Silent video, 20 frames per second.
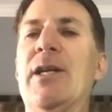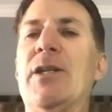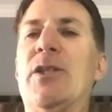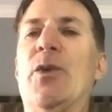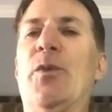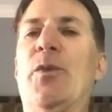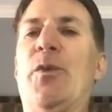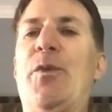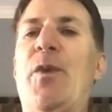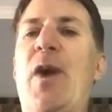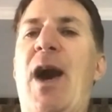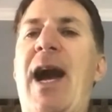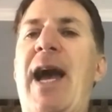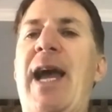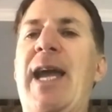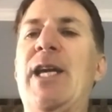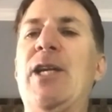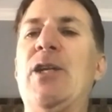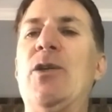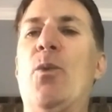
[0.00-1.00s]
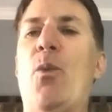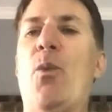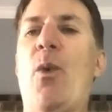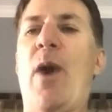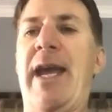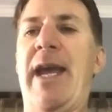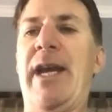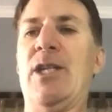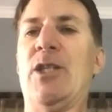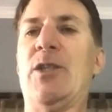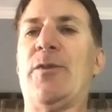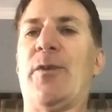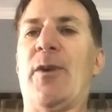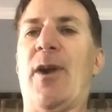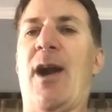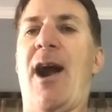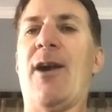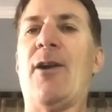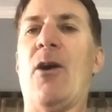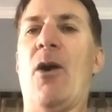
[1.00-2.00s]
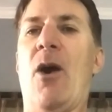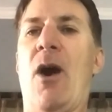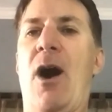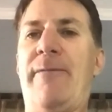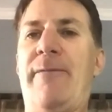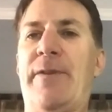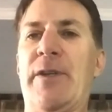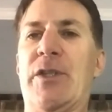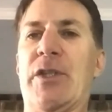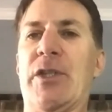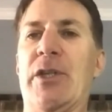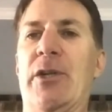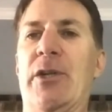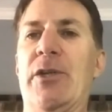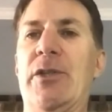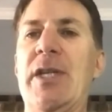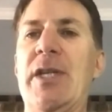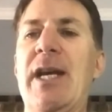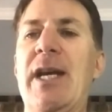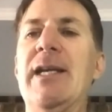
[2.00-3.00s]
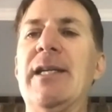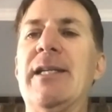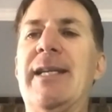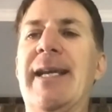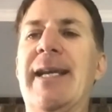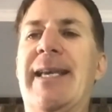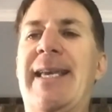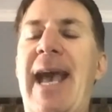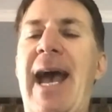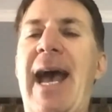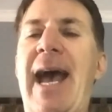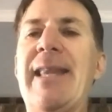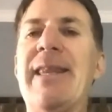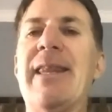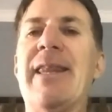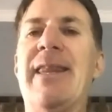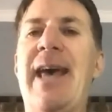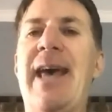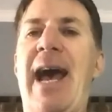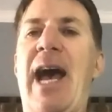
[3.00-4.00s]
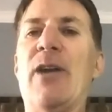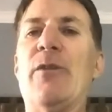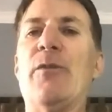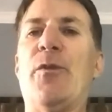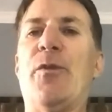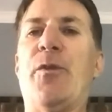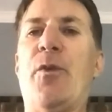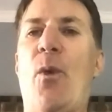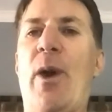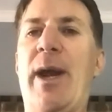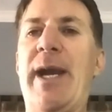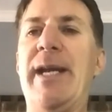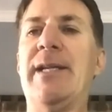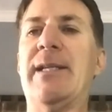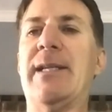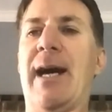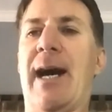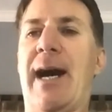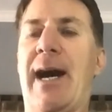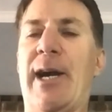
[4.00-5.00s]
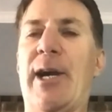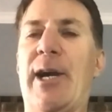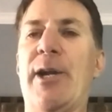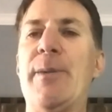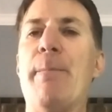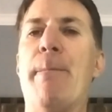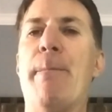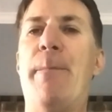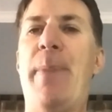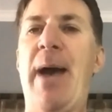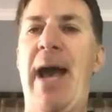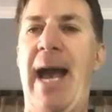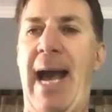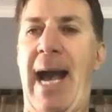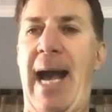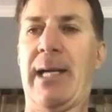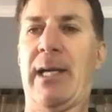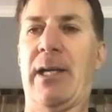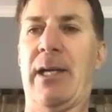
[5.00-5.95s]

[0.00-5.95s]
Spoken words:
to find ways for our officers to get that FOID card back.